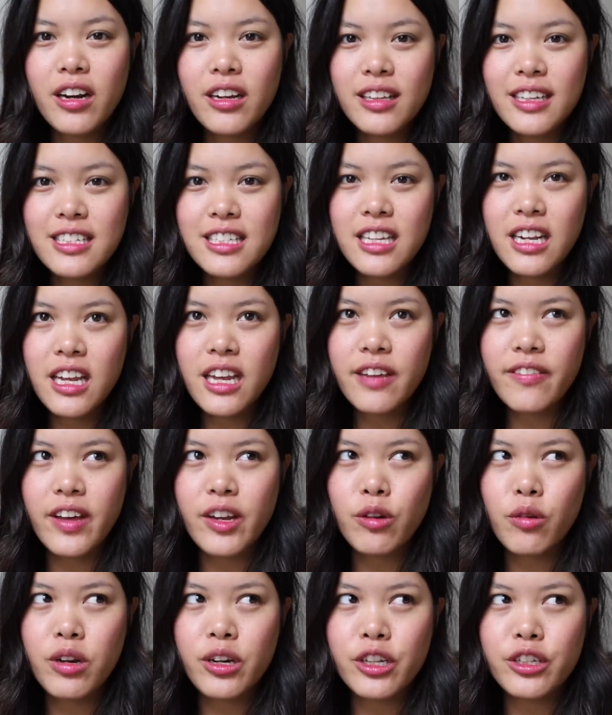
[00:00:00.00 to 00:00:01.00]
On a lazy day, if
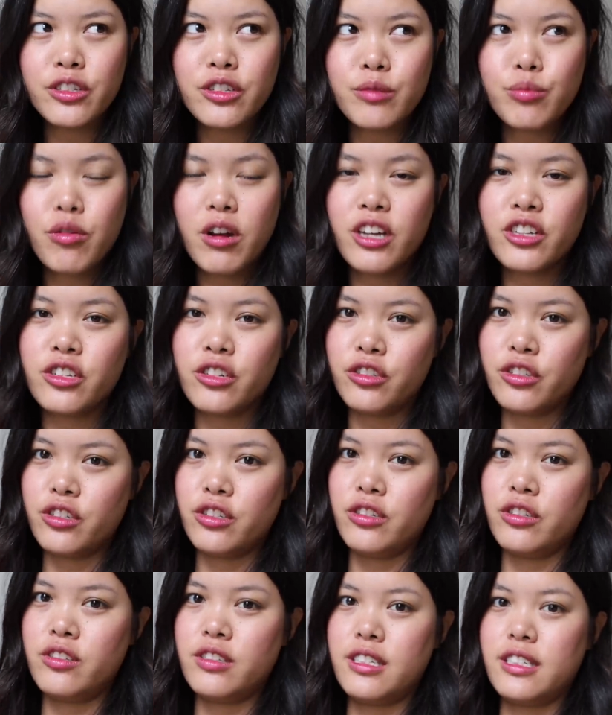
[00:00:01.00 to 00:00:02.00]
I don't want to use a brush, I'll
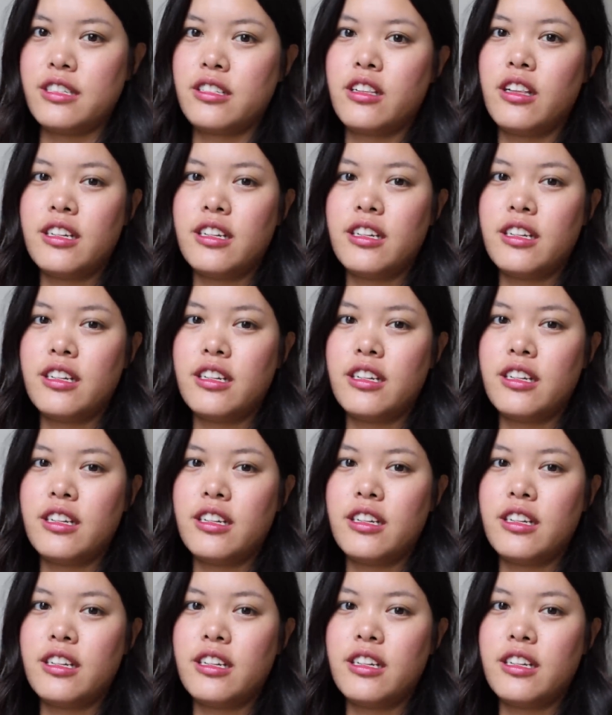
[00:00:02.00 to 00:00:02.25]
just use this